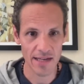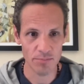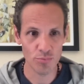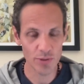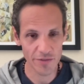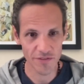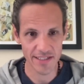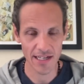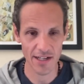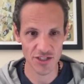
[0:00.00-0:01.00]
I briefly
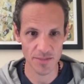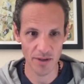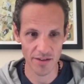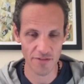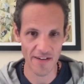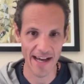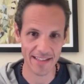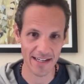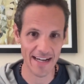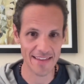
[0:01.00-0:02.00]
touched upon the fact
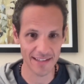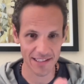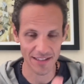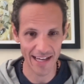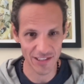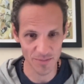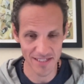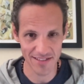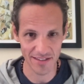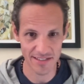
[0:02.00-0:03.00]
that I think
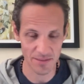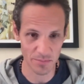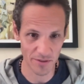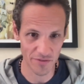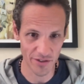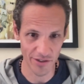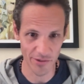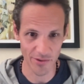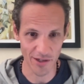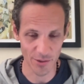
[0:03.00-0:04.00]
Lactobacillus and
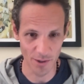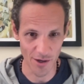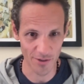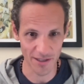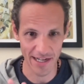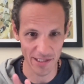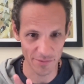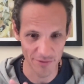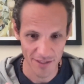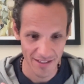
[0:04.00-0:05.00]
Bifido are kind
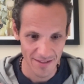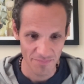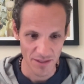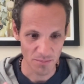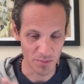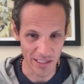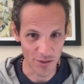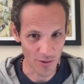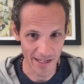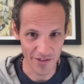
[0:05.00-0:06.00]
of B
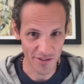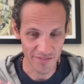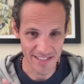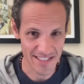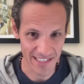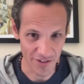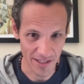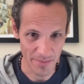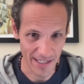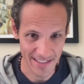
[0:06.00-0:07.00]
grade or even C
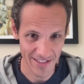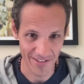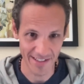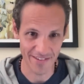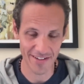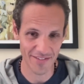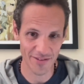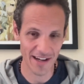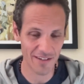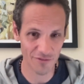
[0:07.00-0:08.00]
grade bacteria. They're
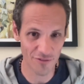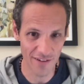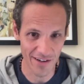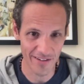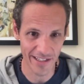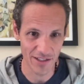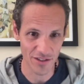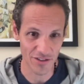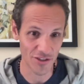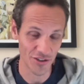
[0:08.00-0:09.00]
not very
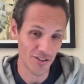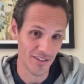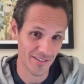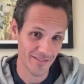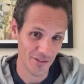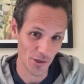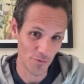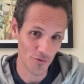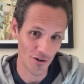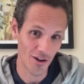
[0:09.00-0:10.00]
good
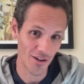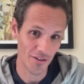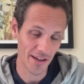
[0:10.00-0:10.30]
overall.